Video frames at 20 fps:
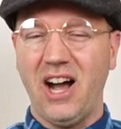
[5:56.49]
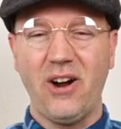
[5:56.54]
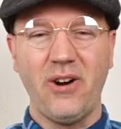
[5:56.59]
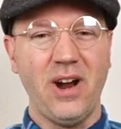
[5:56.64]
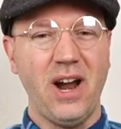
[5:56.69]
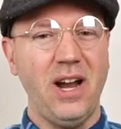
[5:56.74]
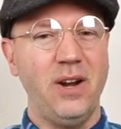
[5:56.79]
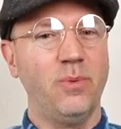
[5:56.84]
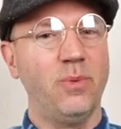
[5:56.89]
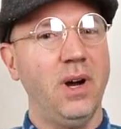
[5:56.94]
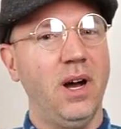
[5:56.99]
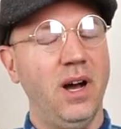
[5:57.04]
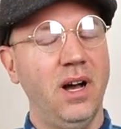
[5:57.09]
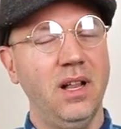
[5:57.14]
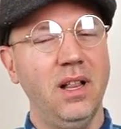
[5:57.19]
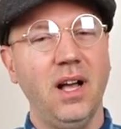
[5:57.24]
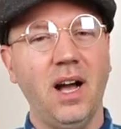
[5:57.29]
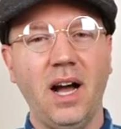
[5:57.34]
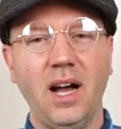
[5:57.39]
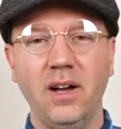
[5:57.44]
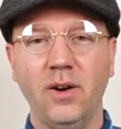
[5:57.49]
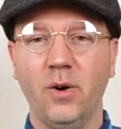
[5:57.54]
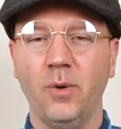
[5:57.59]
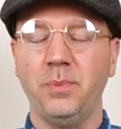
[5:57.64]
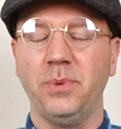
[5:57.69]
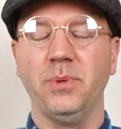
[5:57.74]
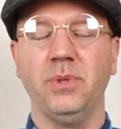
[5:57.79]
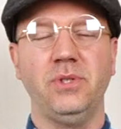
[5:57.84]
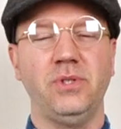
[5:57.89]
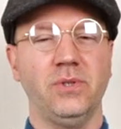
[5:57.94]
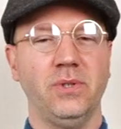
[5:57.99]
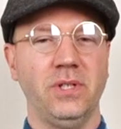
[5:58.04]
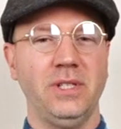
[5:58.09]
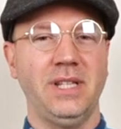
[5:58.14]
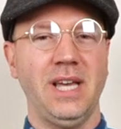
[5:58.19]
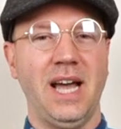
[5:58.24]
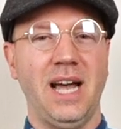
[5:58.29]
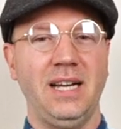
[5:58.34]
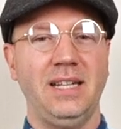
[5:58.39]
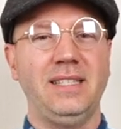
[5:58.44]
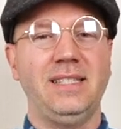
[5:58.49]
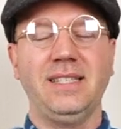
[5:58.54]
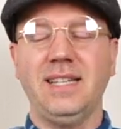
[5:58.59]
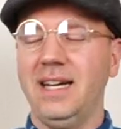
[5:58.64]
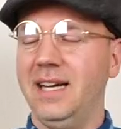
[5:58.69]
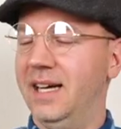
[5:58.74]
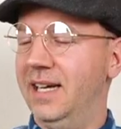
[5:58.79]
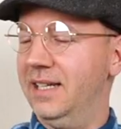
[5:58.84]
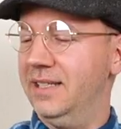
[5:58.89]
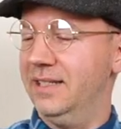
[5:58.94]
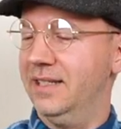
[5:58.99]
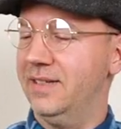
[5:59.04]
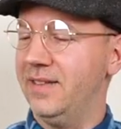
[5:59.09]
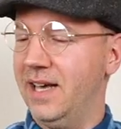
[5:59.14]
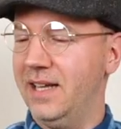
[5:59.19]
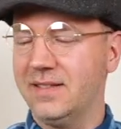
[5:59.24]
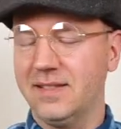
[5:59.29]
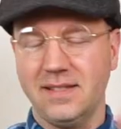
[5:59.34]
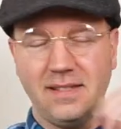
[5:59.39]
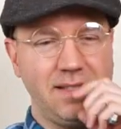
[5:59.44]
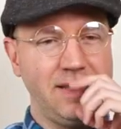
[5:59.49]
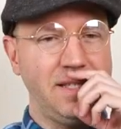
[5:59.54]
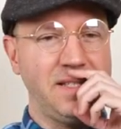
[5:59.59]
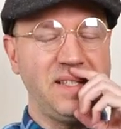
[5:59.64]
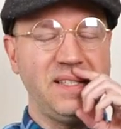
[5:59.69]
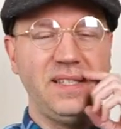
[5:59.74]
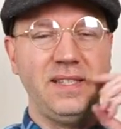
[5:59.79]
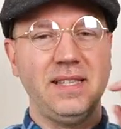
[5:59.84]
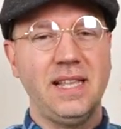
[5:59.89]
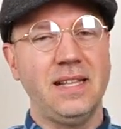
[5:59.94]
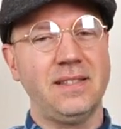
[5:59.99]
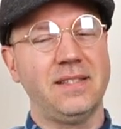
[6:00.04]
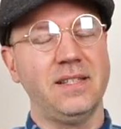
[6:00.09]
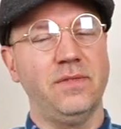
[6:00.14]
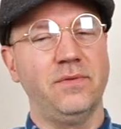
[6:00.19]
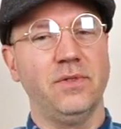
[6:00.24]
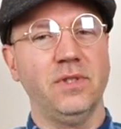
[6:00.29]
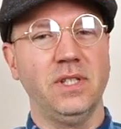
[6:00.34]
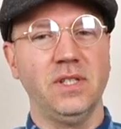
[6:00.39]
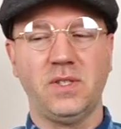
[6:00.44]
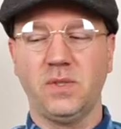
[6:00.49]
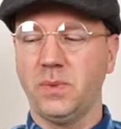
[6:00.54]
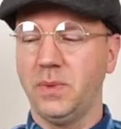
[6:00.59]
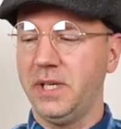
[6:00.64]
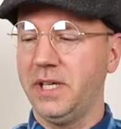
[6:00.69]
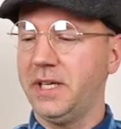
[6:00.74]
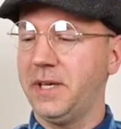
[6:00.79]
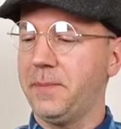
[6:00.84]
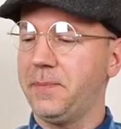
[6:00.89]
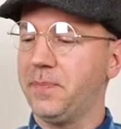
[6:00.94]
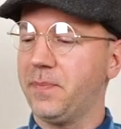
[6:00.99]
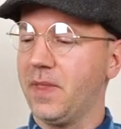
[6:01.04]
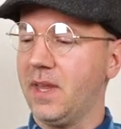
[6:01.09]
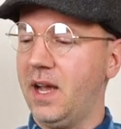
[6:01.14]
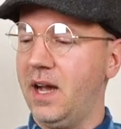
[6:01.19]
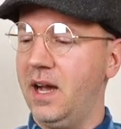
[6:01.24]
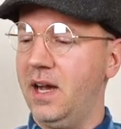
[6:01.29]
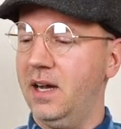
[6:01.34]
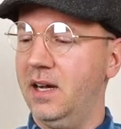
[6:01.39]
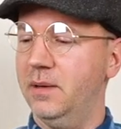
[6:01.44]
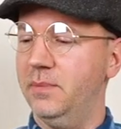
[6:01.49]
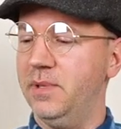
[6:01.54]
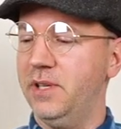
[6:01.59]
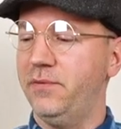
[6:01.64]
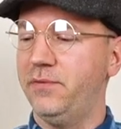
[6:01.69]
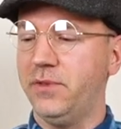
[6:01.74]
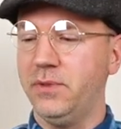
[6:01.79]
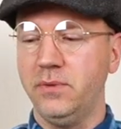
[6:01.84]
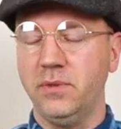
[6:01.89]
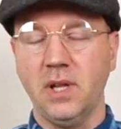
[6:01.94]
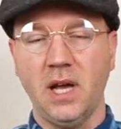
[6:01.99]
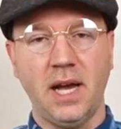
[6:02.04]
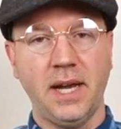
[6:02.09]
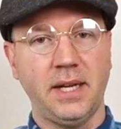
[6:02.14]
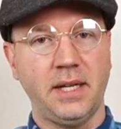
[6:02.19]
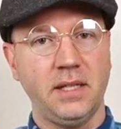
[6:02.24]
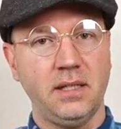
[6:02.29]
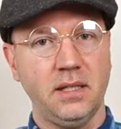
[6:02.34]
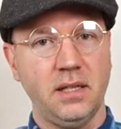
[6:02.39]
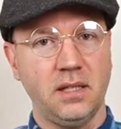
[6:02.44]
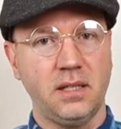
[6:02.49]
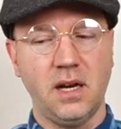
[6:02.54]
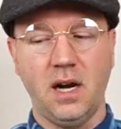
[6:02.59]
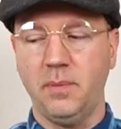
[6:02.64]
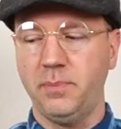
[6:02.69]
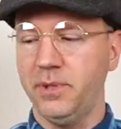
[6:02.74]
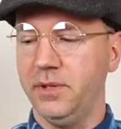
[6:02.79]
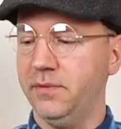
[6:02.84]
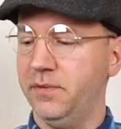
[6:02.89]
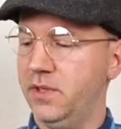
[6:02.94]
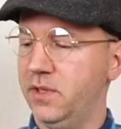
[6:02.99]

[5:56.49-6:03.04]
All right, well, I hope you enjoyed that. And that's, the, that's it for this week. Um, if you'd like a copy of